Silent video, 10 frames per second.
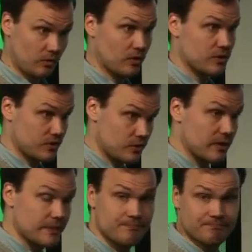works through.
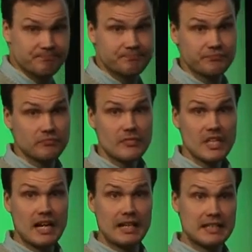
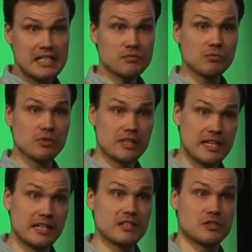And this will
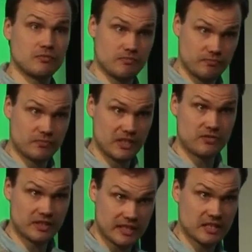lead into
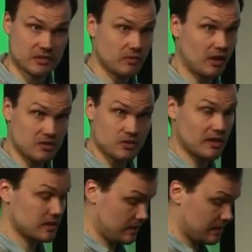different things also
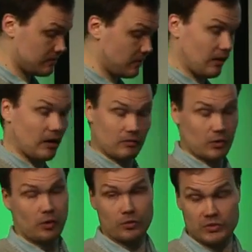as, as uh,
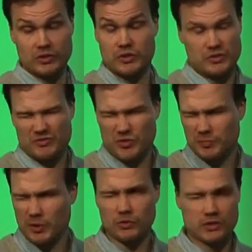or you could
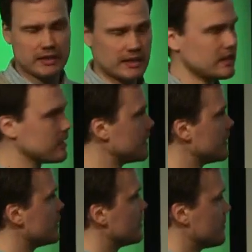suppose that they lead
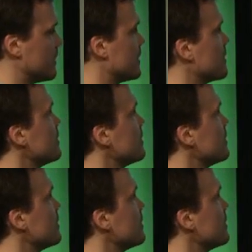into different things